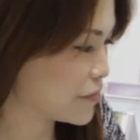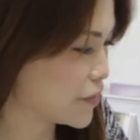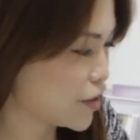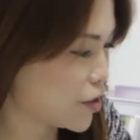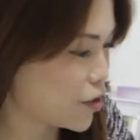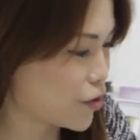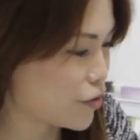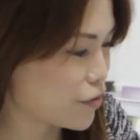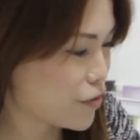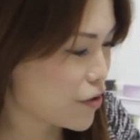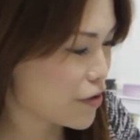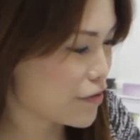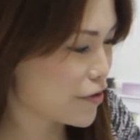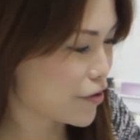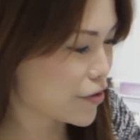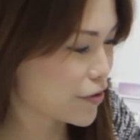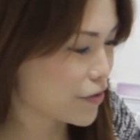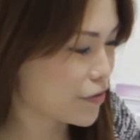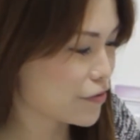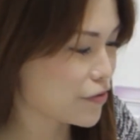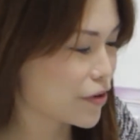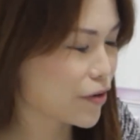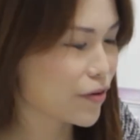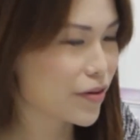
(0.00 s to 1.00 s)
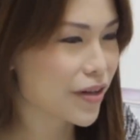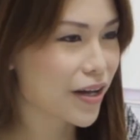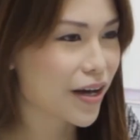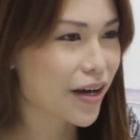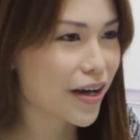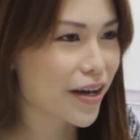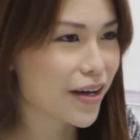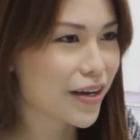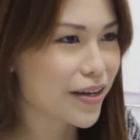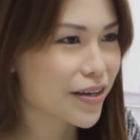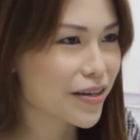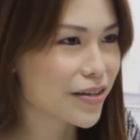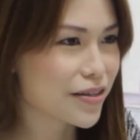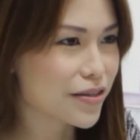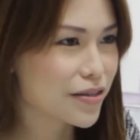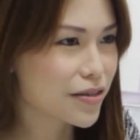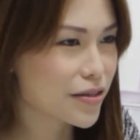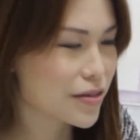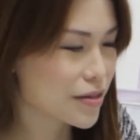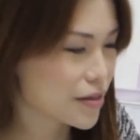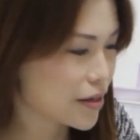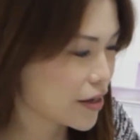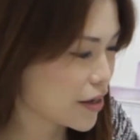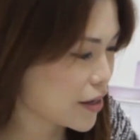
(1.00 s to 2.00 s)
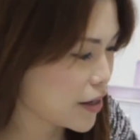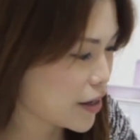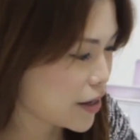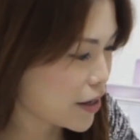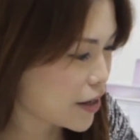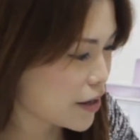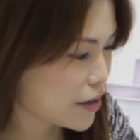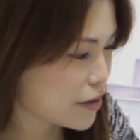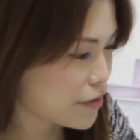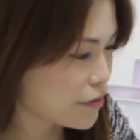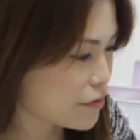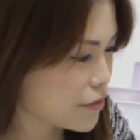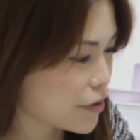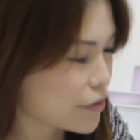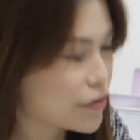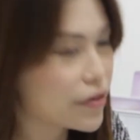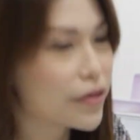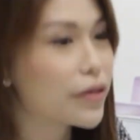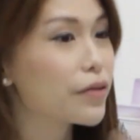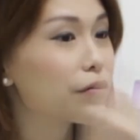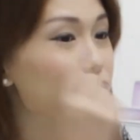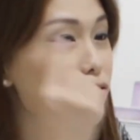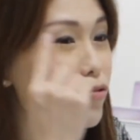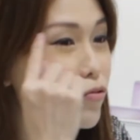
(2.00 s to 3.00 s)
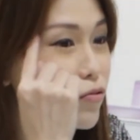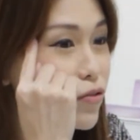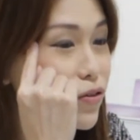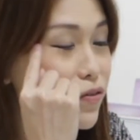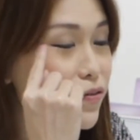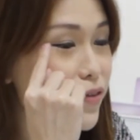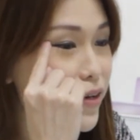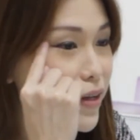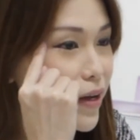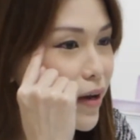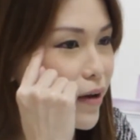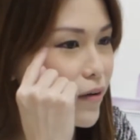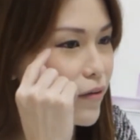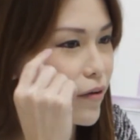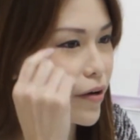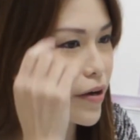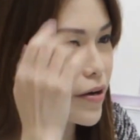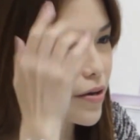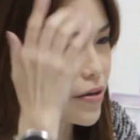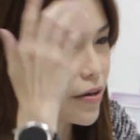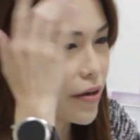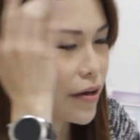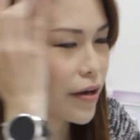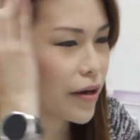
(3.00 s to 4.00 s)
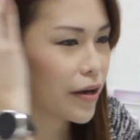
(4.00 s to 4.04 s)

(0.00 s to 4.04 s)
you know, around the frown lines and around the crow's feet area.